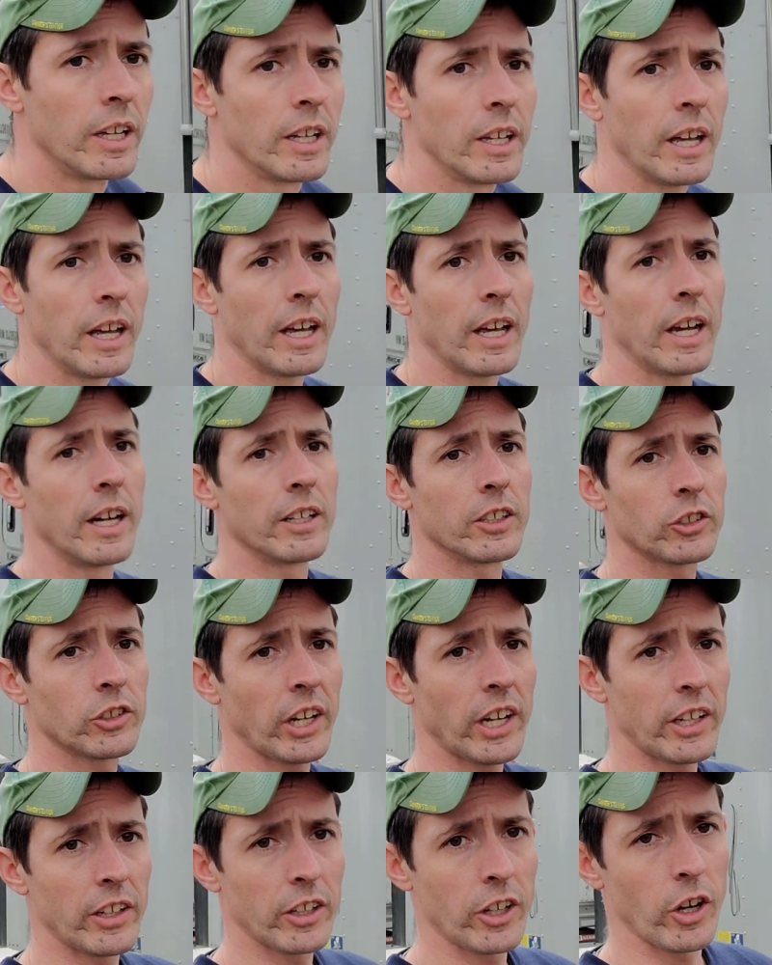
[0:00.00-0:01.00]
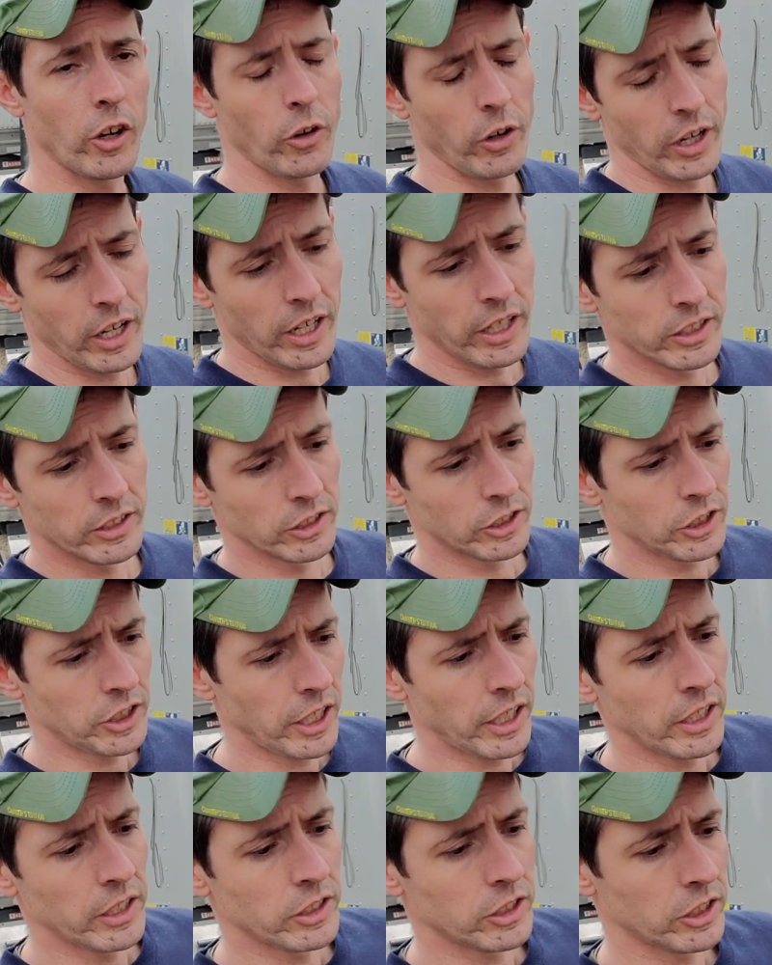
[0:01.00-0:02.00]
Uh, decided to go ahead and
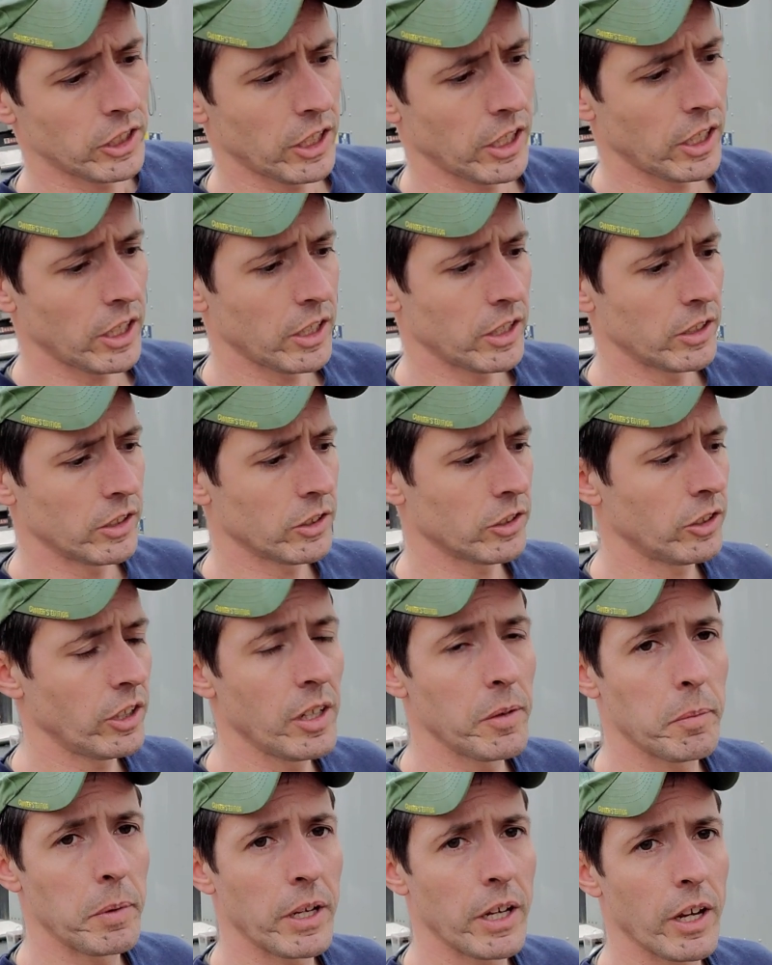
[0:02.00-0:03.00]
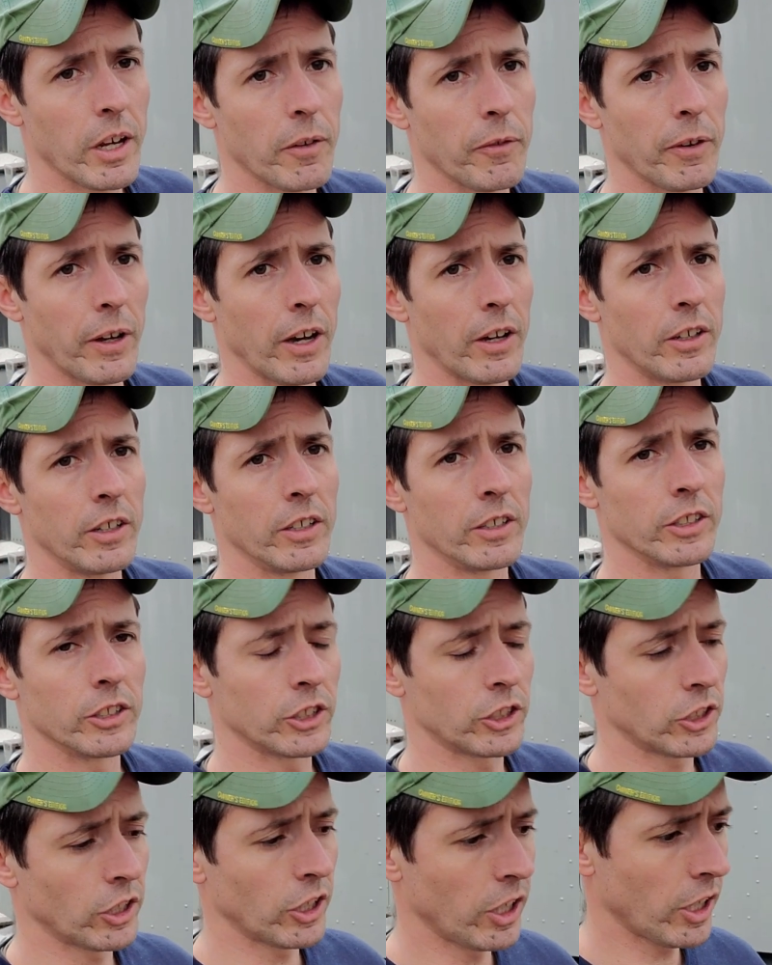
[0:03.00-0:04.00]
change uh, this D P F out on this
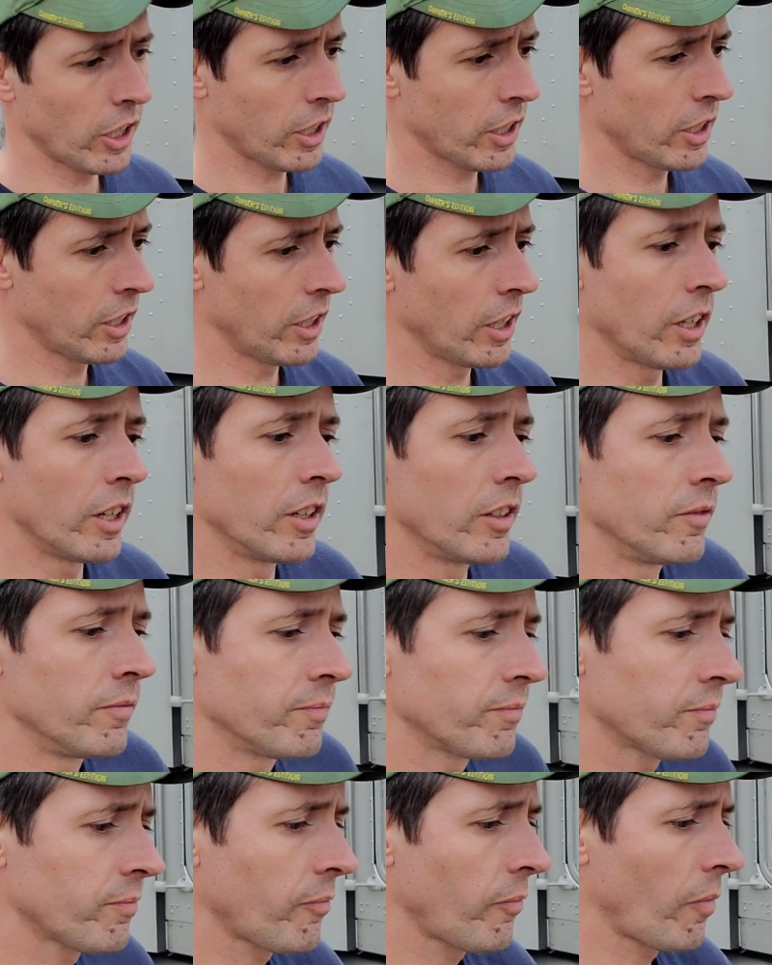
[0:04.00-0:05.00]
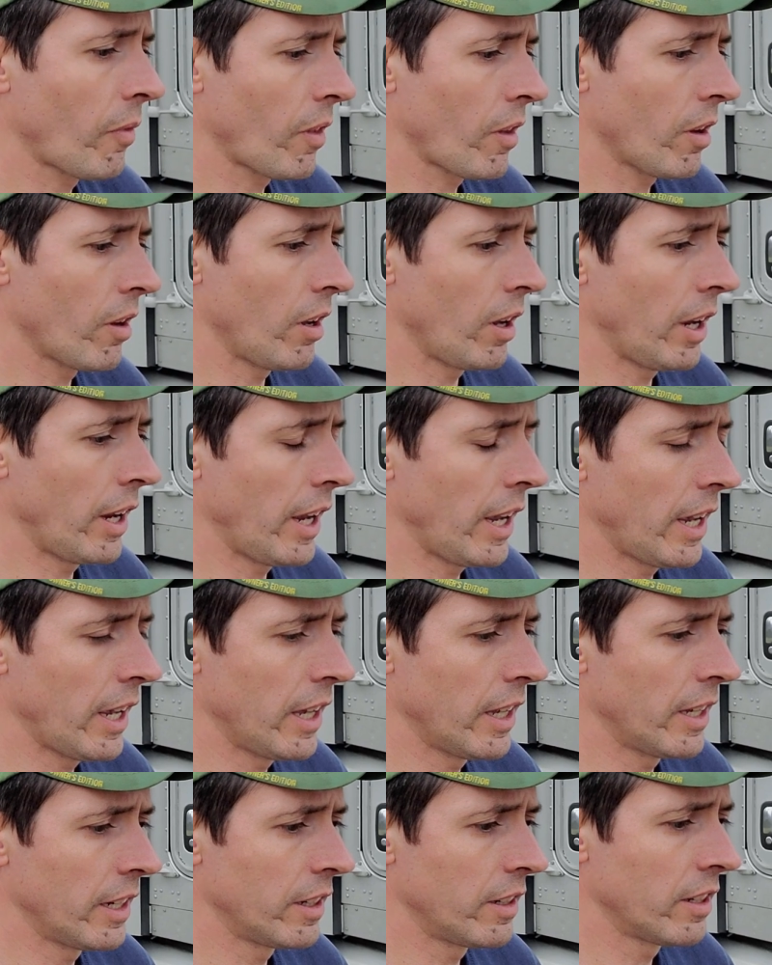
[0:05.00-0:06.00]
truck. Uh, I
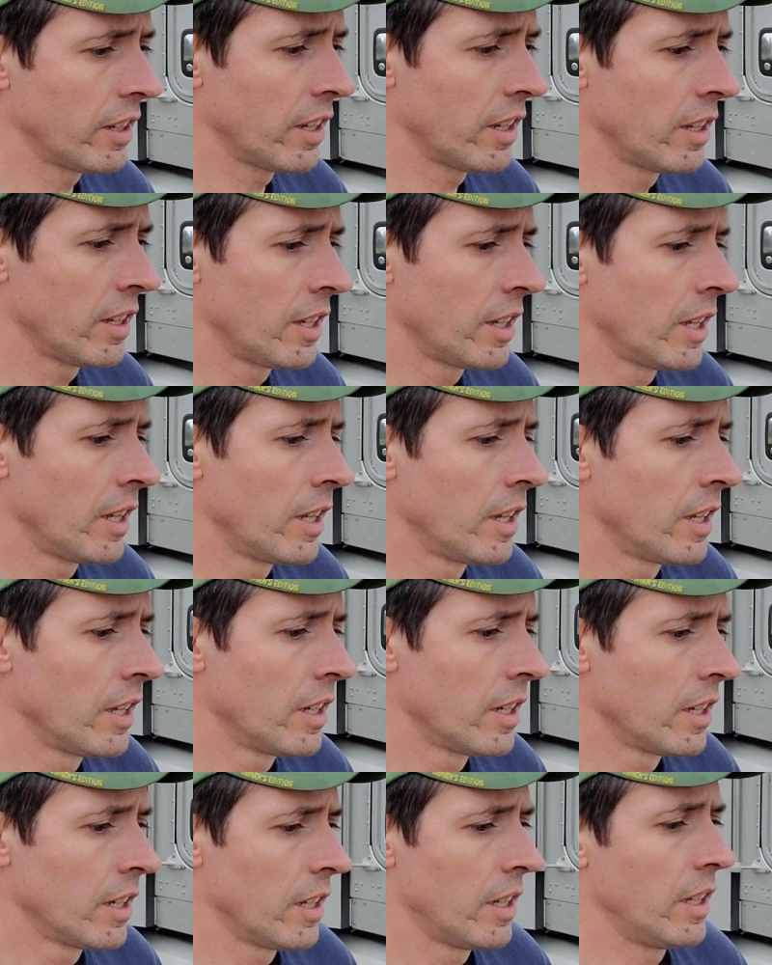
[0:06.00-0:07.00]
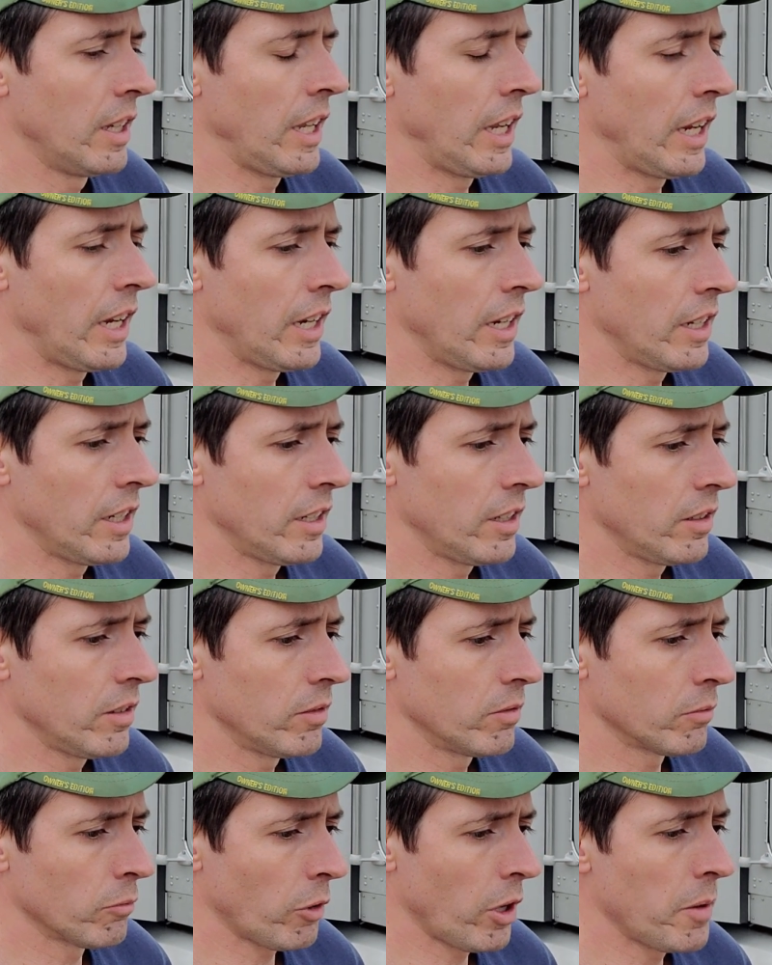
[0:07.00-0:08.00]
had a
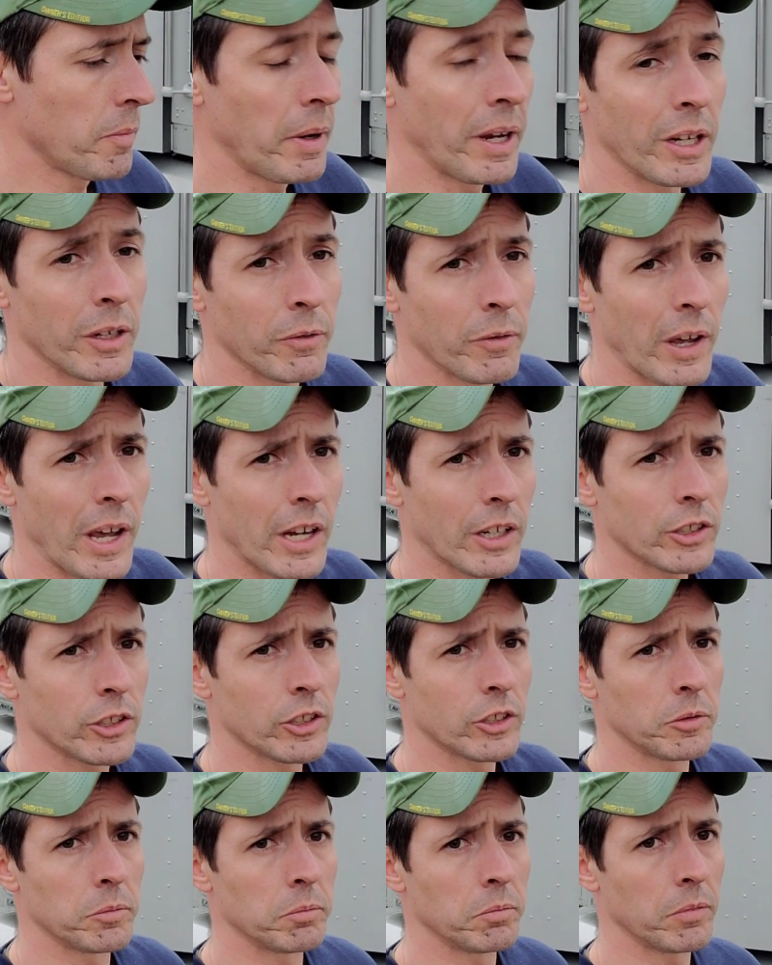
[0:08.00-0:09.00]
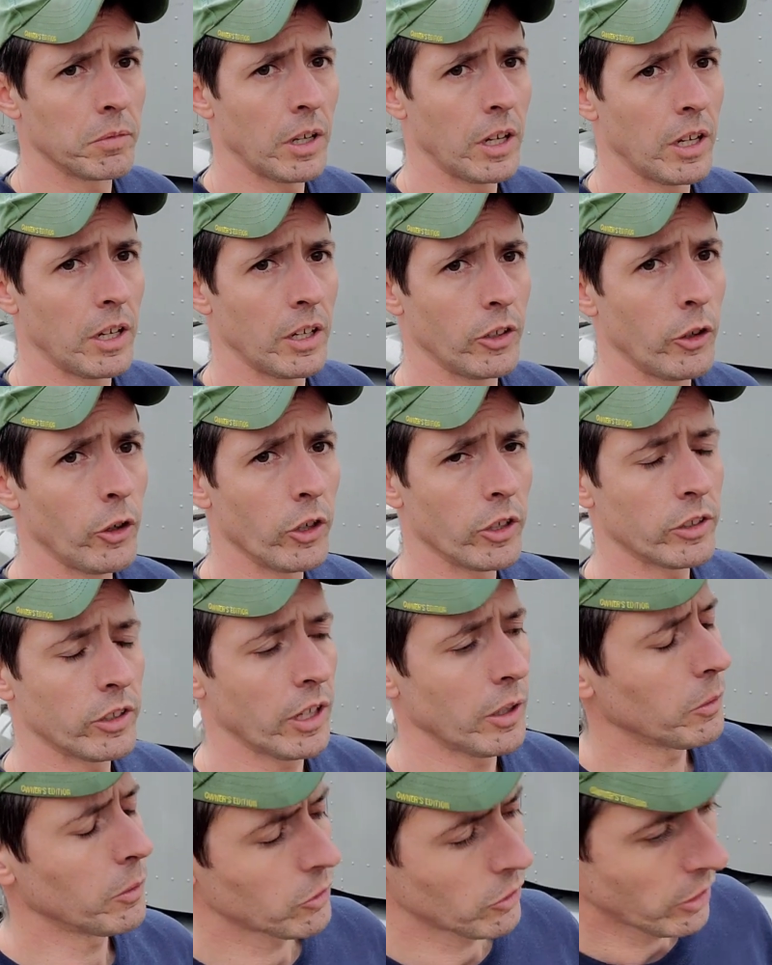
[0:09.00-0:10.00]
remanufactured uh, unit
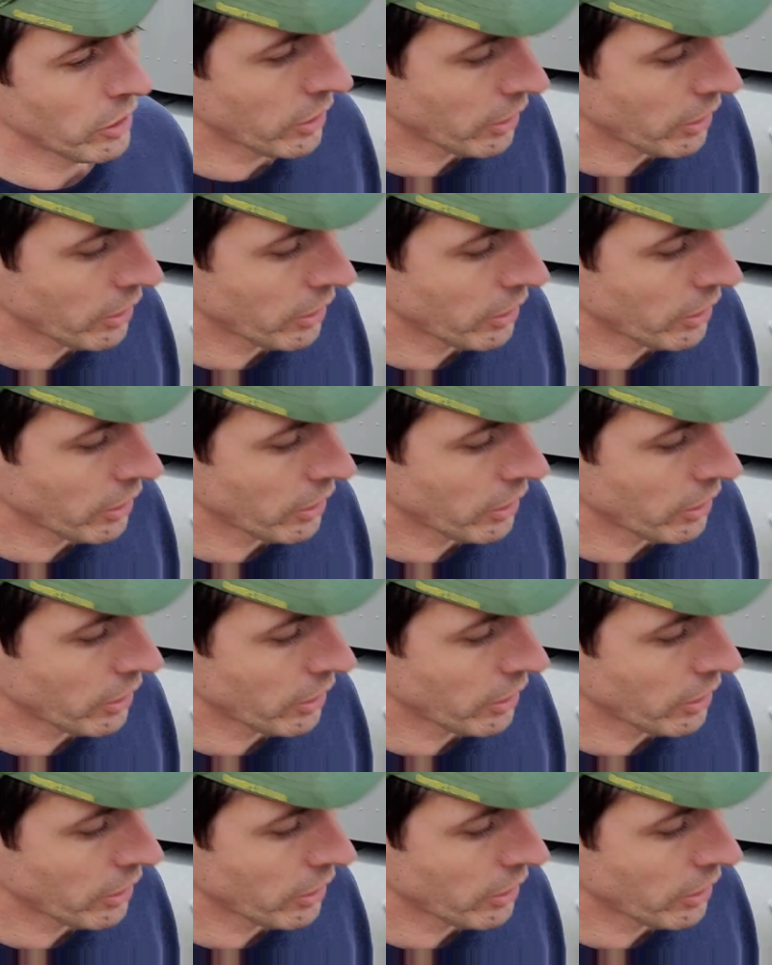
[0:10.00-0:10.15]
that was in